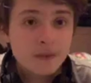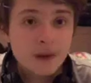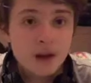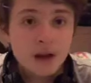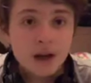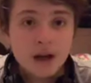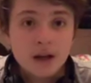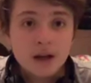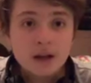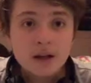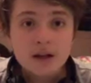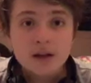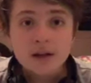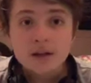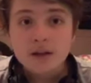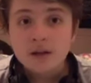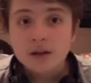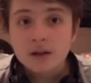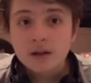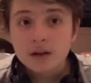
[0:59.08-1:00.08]
I
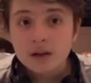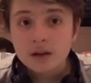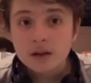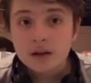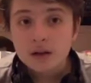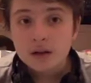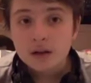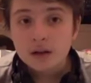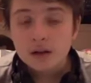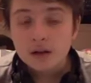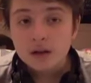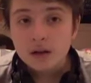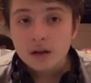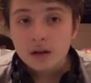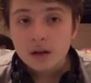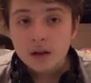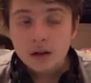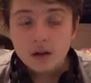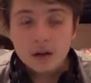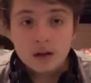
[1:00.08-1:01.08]

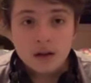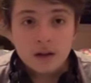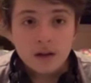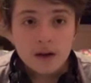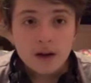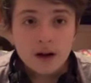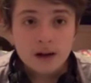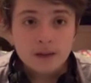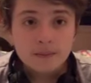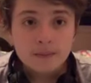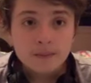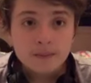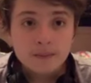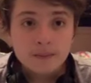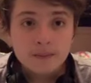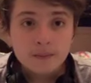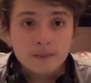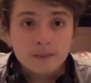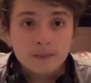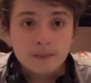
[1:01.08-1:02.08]
thought
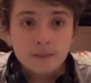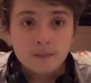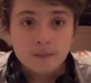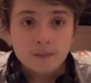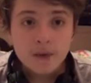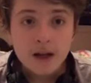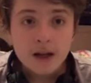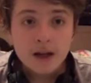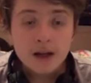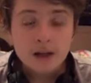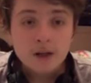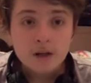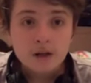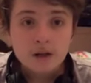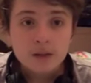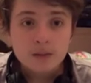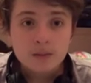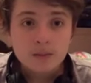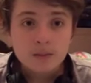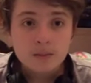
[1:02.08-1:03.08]
that I
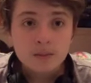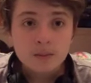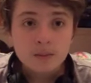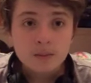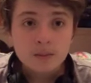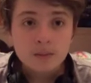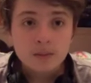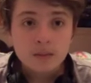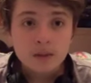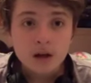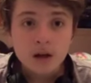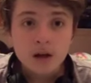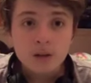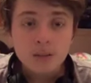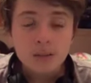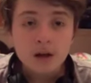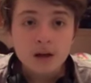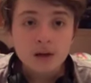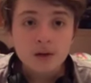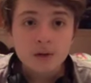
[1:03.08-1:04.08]
could
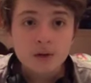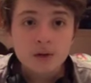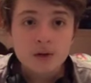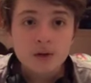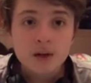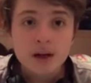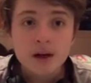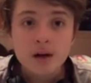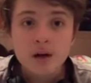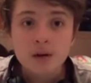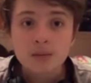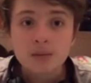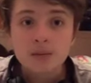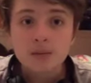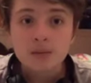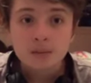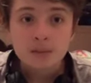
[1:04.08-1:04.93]
help others, I help